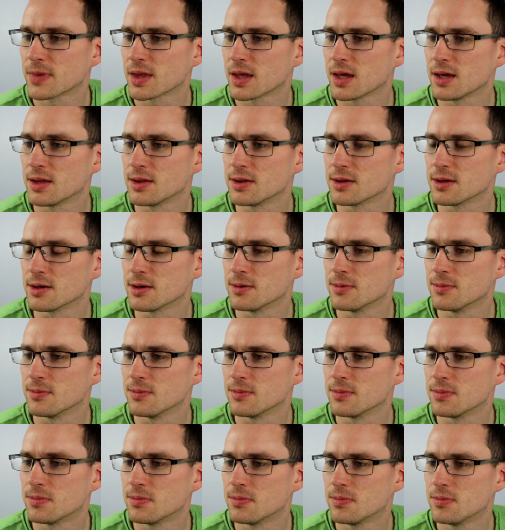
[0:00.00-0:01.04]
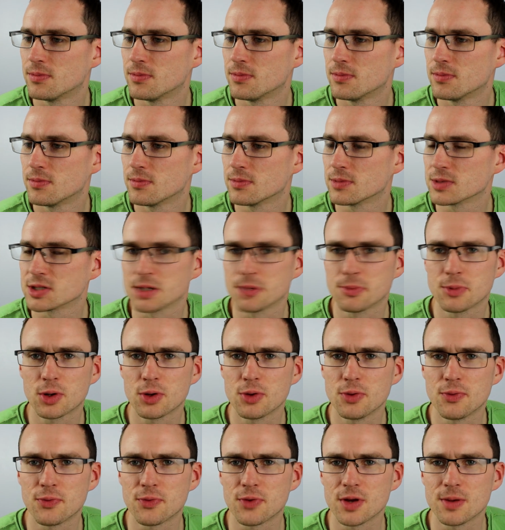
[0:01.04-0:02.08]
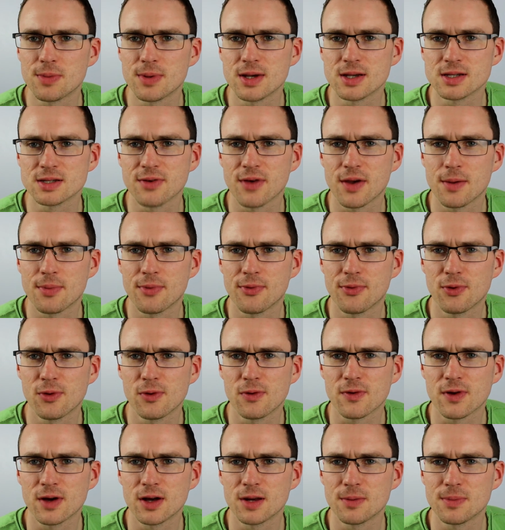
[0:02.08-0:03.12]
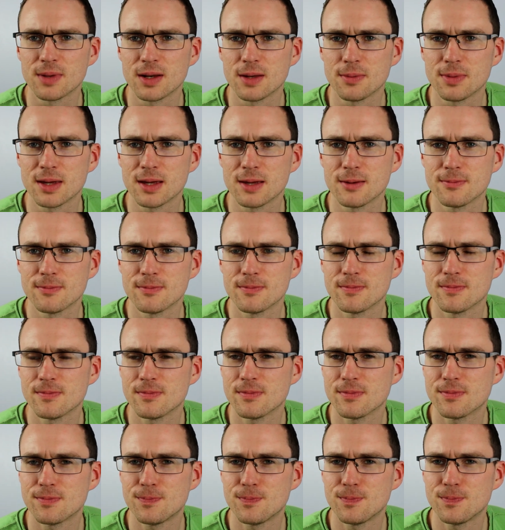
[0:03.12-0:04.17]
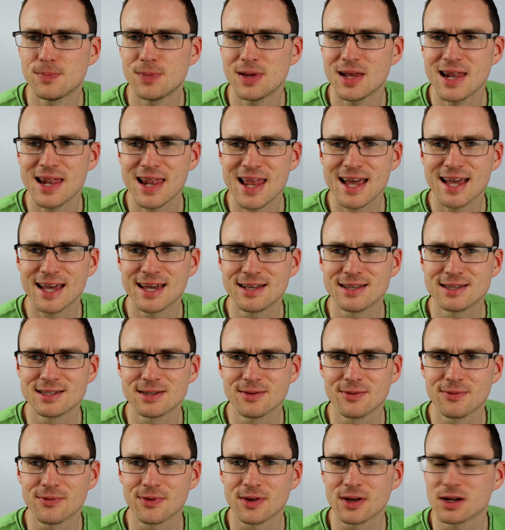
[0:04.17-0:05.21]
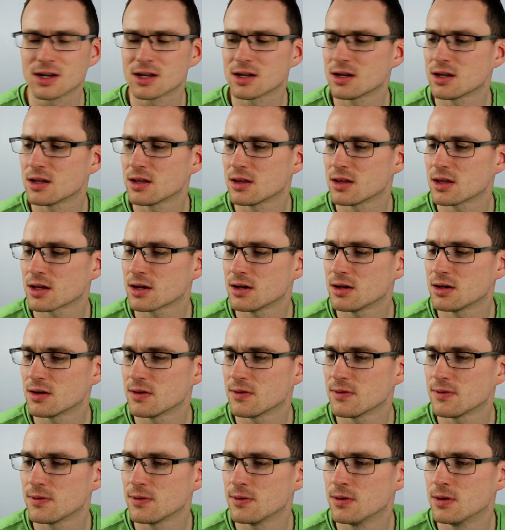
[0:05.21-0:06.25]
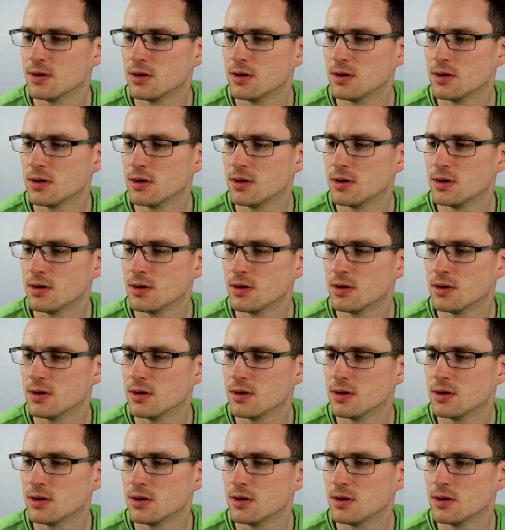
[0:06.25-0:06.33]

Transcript: And some gluten free beers I've had before have kind of been a bit lacking something. I don't know, they kind of,